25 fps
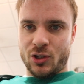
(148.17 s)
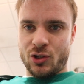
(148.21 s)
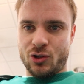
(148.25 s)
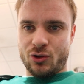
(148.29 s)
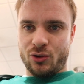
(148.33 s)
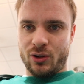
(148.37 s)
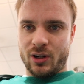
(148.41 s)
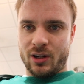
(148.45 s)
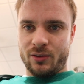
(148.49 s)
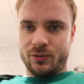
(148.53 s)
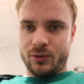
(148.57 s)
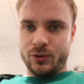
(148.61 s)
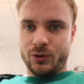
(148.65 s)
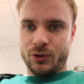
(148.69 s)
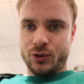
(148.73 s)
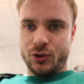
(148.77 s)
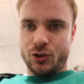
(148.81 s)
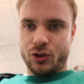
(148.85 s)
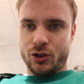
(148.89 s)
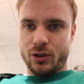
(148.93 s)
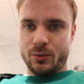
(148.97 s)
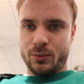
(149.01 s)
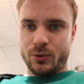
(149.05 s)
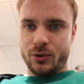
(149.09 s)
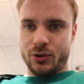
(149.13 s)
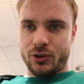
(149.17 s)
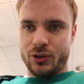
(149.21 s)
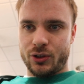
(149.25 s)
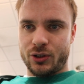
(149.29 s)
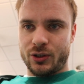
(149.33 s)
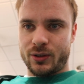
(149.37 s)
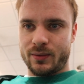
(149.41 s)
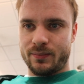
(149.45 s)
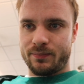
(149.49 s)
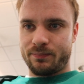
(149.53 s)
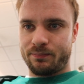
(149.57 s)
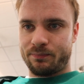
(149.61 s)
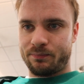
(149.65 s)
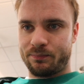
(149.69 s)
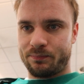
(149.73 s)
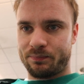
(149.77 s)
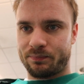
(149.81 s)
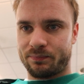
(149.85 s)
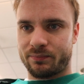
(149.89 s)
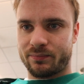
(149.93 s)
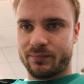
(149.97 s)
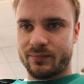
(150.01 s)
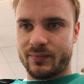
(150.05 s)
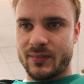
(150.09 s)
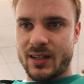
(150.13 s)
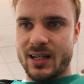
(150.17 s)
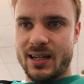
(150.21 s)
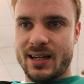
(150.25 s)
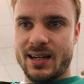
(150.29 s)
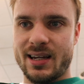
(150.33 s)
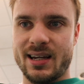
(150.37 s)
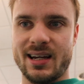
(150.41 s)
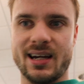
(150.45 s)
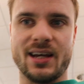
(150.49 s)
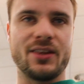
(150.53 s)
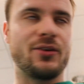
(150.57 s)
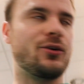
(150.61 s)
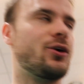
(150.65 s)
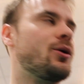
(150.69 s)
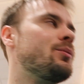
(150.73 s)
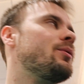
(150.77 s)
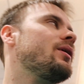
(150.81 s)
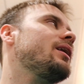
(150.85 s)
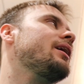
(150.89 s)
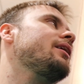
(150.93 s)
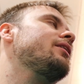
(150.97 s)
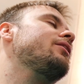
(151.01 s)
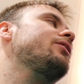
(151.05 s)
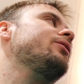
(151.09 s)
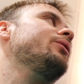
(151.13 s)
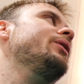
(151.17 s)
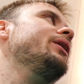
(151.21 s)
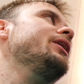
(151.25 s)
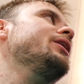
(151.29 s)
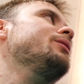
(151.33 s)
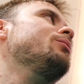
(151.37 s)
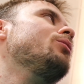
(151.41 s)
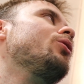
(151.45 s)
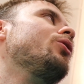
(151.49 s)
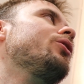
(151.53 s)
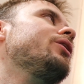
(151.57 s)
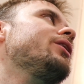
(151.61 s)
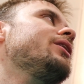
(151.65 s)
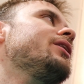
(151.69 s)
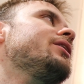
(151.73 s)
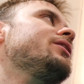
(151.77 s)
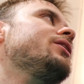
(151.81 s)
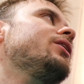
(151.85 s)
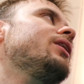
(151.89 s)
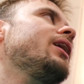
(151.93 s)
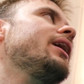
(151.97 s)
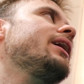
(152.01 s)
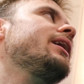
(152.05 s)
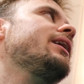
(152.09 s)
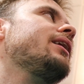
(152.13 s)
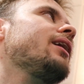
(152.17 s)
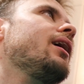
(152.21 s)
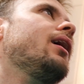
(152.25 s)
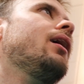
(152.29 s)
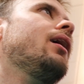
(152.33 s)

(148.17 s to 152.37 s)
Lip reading: travel YouTubers and they're up at like 3 in the morning and they're like,